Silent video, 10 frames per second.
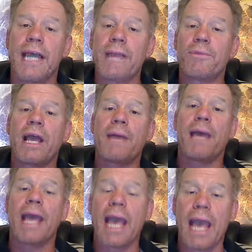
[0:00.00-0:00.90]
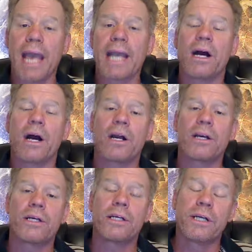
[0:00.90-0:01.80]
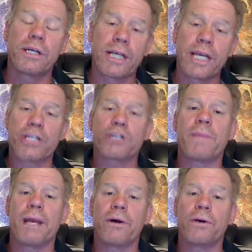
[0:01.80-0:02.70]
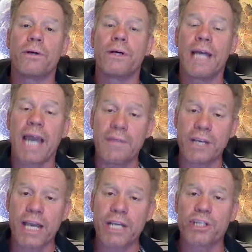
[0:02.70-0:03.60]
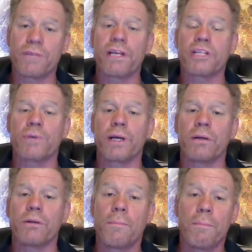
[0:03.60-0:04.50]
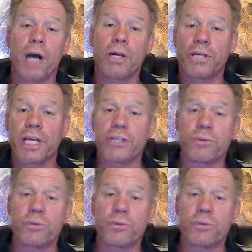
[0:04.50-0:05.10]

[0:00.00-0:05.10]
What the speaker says: Abraham, Hagar, Ishmael, and the nation of Israel, modern day